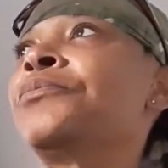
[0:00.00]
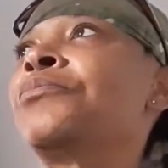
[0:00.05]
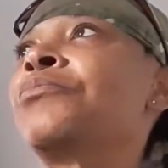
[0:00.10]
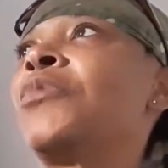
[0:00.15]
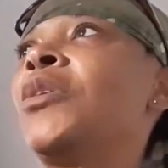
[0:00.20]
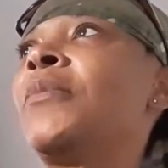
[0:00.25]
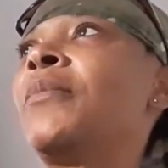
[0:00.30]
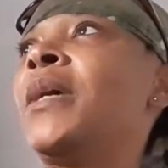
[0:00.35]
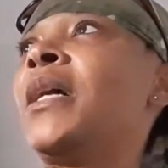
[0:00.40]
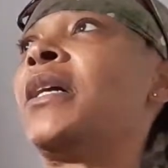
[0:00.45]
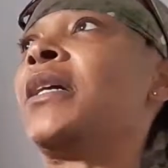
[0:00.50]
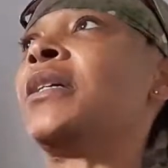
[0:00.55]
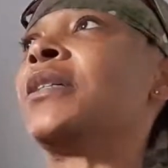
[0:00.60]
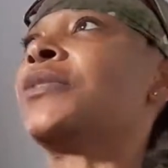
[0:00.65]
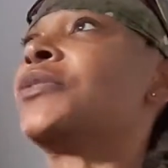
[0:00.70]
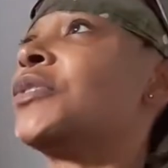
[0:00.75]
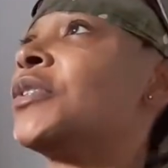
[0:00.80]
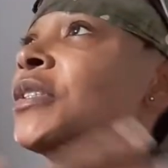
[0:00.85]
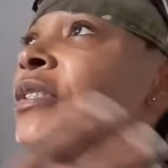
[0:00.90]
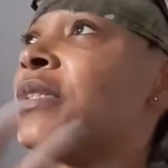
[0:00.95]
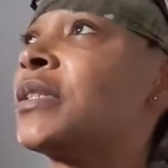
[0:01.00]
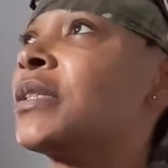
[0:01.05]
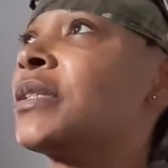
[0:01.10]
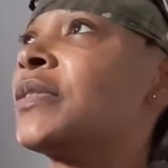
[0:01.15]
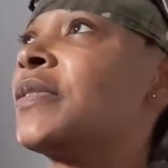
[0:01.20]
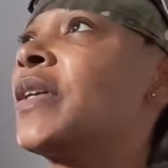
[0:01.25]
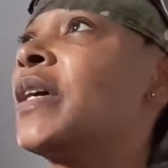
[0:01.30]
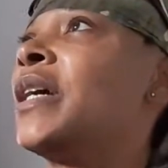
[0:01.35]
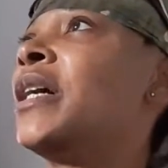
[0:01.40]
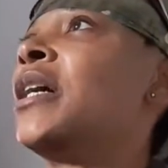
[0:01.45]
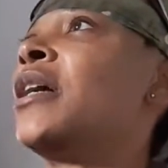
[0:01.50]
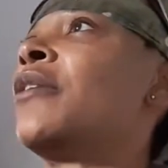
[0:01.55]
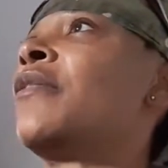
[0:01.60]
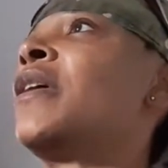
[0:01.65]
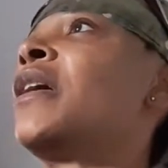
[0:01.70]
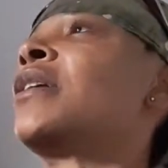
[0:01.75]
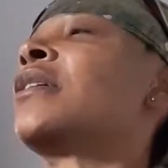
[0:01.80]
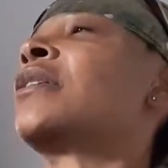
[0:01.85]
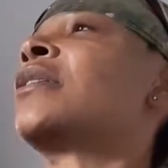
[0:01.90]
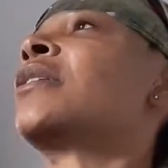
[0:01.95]
But my sister's there
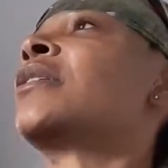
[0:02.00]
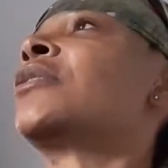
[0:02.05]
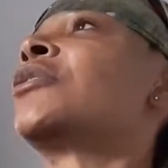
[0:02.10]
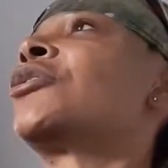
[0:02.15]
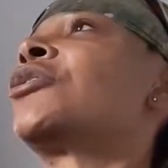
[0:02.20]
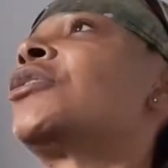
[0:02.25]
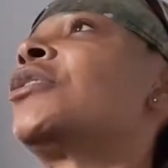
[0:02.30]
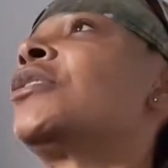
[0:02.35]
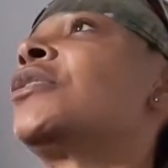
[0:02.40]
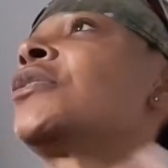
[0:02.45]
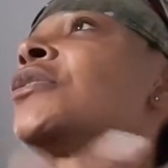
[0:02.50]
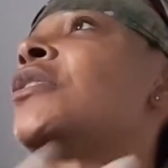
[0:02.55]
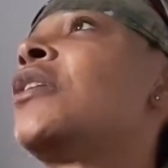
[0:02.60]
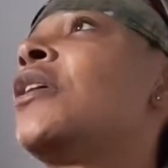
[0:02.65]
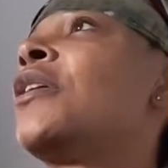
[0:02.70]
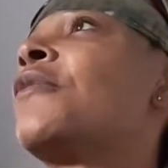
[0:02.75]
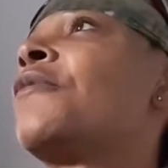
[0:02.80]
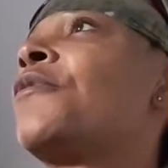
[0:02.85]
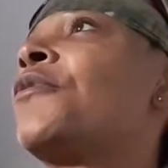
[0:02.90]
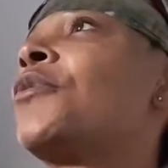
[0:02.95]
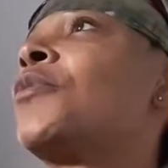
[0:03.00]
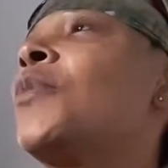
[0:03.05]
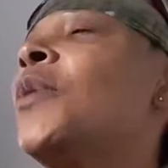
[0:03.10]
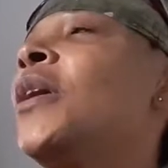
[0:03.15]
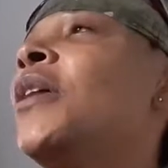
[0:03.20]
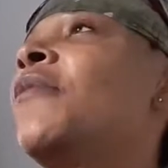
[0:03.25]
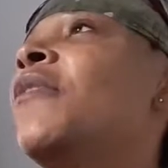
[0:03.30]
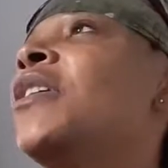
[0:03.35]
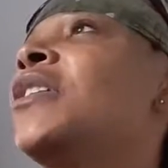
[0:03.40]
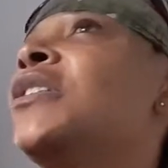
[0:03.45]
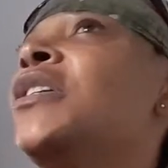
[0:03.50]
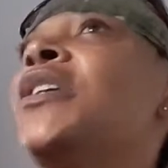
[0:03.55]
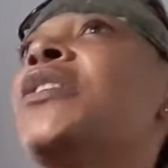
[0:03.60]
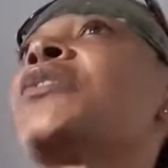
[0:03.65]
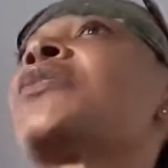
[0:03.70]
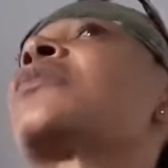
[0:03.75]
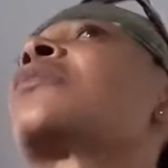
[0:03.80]
and she's going through whatever test.